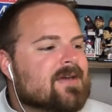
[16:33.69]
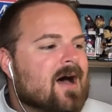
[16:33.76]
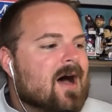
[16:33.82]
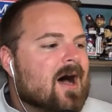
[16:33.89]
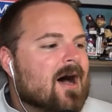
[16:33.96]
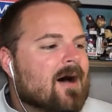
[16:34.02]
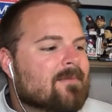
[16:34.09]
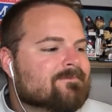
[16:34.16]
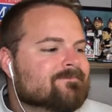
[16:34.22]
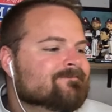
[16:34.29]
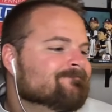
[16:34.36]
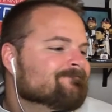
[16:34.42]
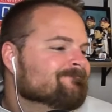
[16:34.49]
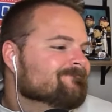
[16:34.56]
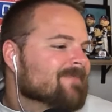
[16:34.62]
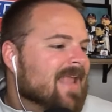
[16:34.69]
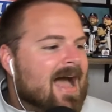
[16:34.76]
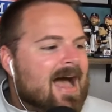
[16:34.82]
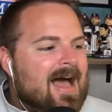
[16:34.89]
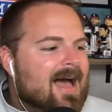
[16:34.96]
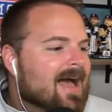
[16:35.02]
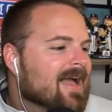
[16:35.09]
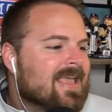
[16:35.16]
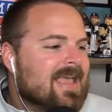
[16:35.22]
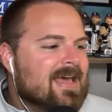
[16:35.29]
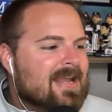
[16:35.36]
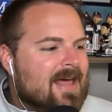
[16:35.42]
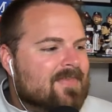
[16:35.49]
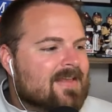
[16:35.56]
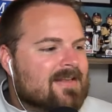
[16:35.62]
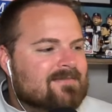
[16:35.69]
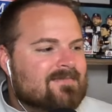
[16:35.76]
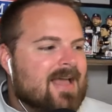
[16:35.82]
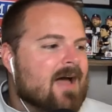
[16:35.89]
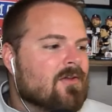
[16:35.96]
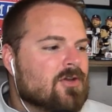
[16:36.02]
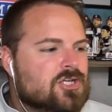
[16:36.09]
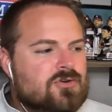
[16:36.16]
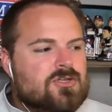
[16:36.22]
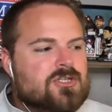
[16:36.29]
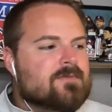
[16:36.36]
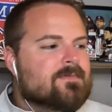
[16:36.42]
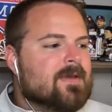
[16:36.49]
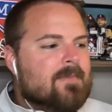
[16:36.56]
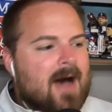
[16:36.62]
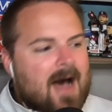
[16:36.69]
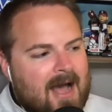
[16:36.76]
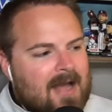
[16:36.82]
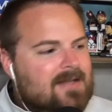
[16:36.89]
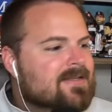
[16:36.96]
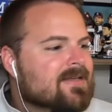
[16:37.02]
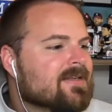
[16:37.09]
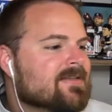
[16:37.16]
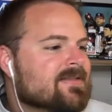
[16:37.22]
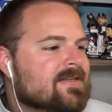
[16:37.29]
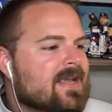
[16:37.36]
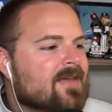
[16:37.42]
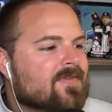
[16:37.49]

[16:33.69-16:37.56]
Again, I think LSU should be behind Tennessee.